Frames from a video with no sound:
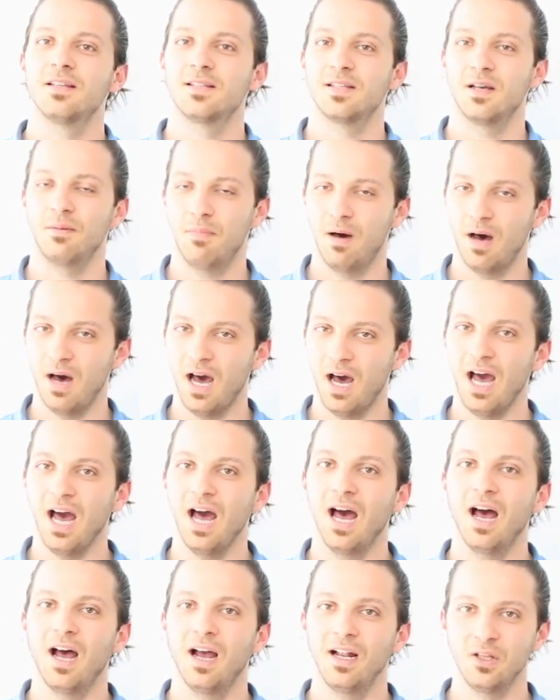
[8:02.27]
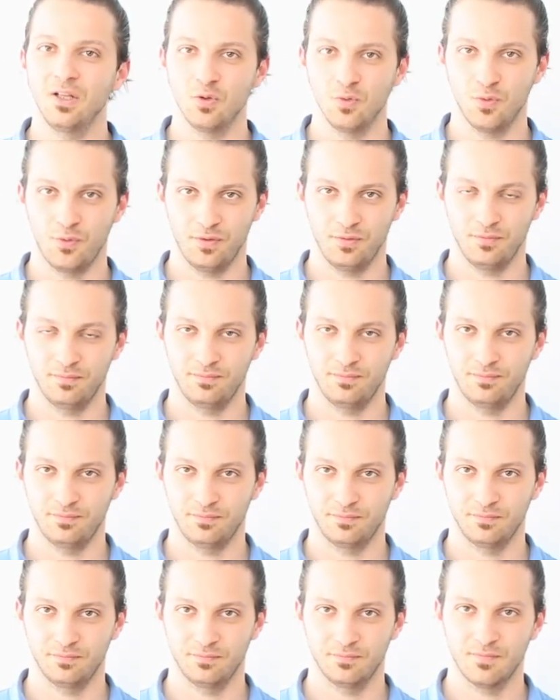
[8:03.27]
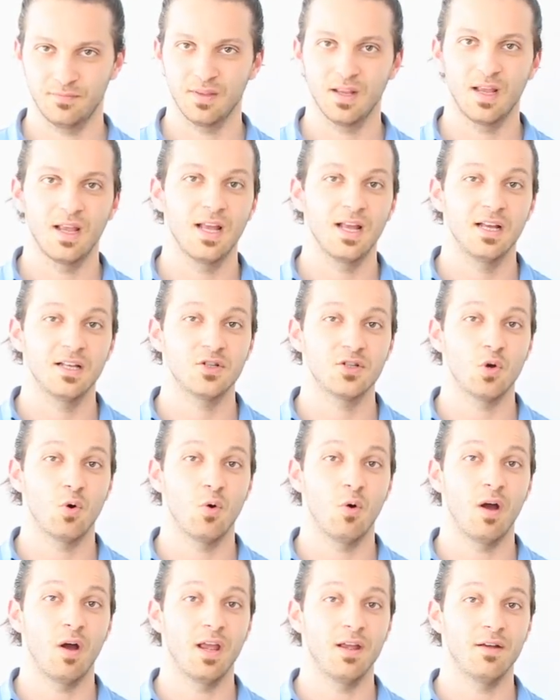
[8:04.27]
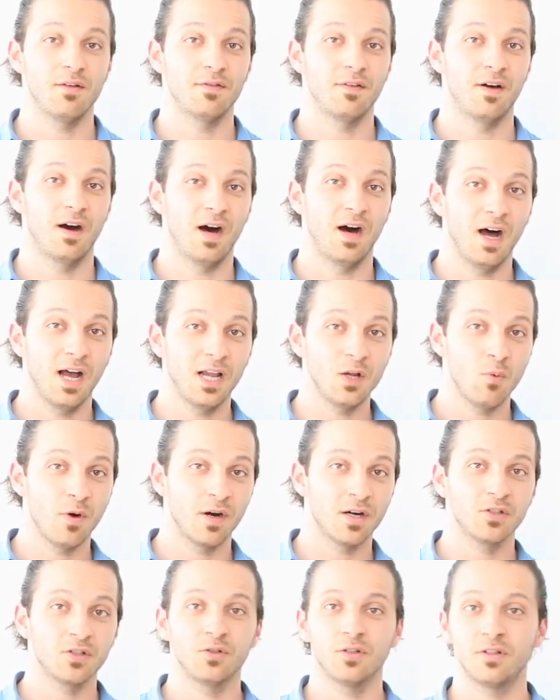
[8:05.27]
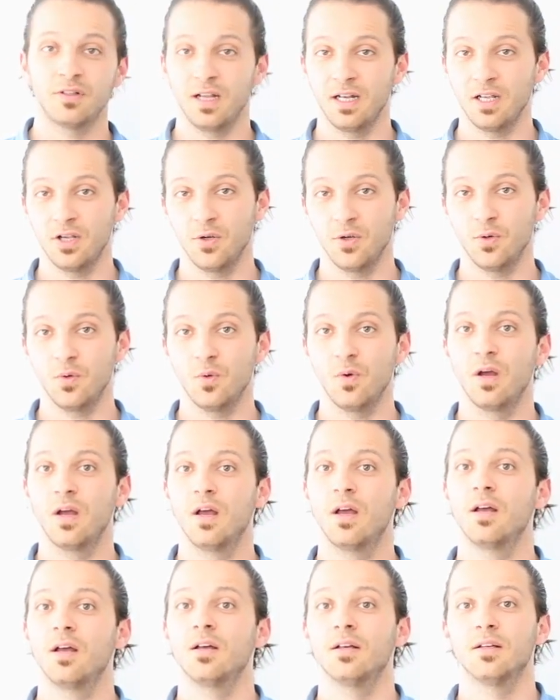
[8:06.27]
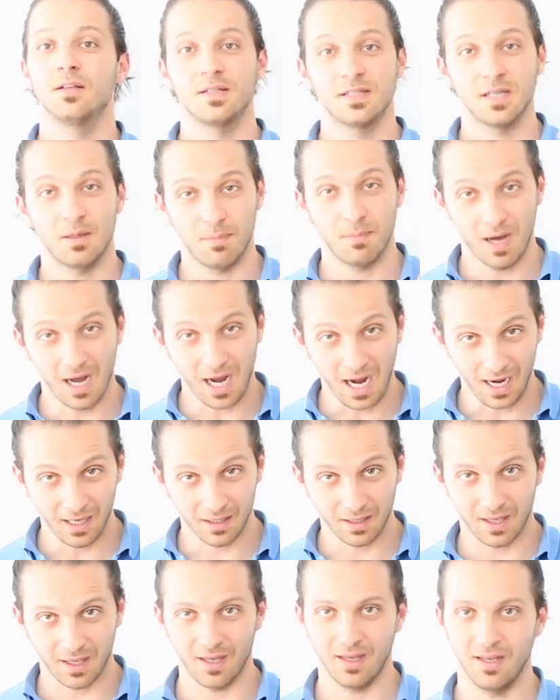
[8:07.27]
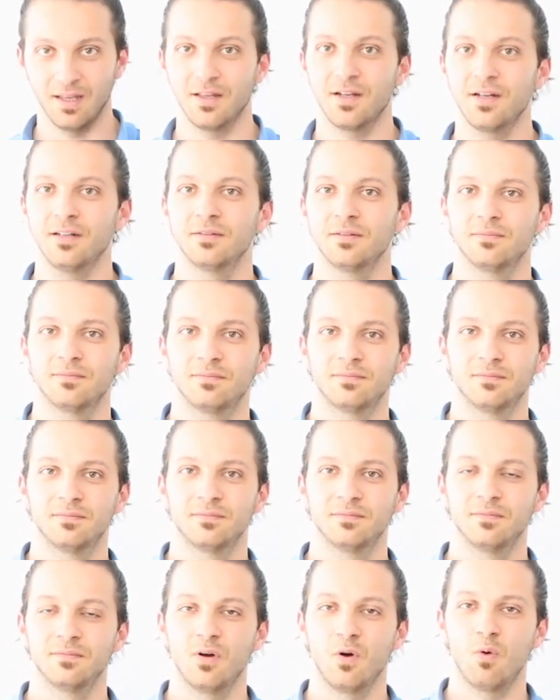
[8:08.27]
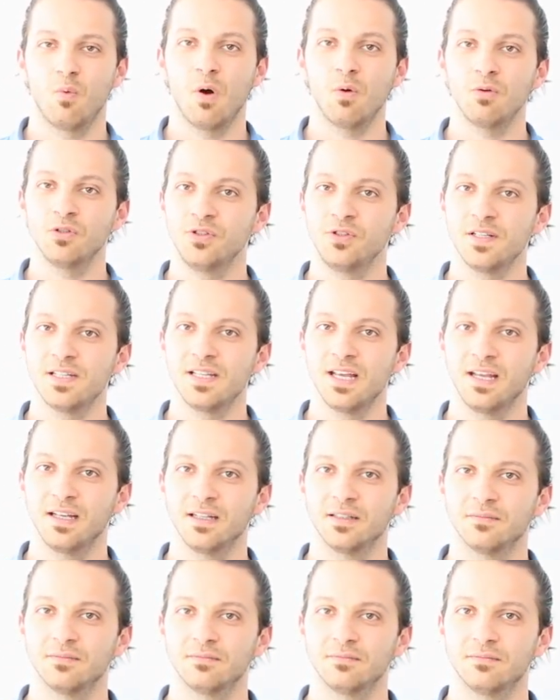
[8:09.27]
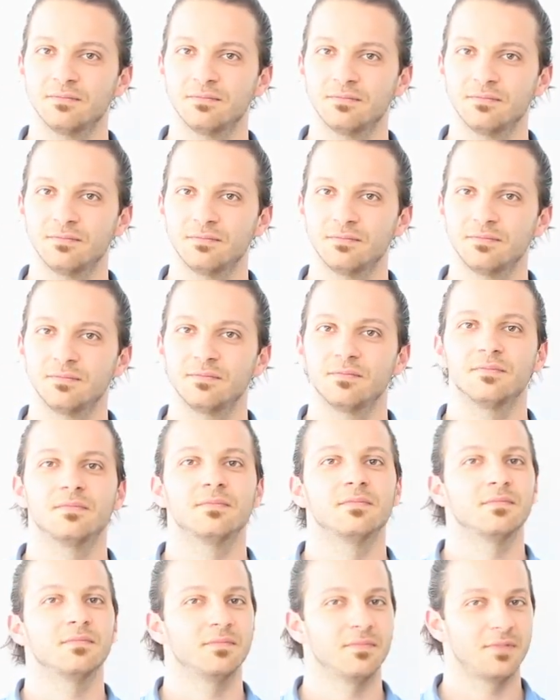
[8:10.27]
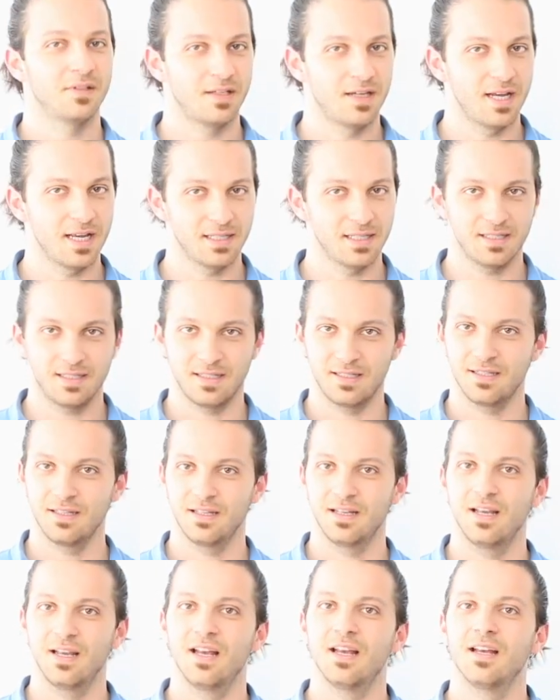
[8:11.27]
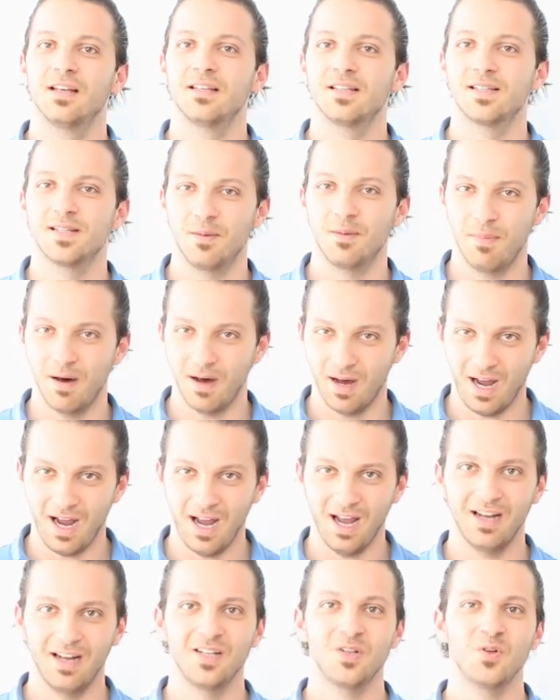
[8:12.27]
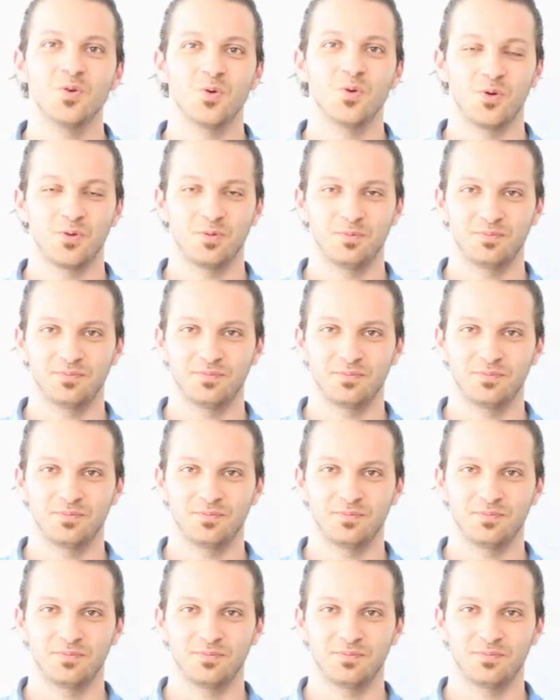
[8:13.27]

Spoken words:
Sabah al-Nur. So if I were to tell you, Sabah al-Khair, what would you say? Yes, Sabah al-Nur.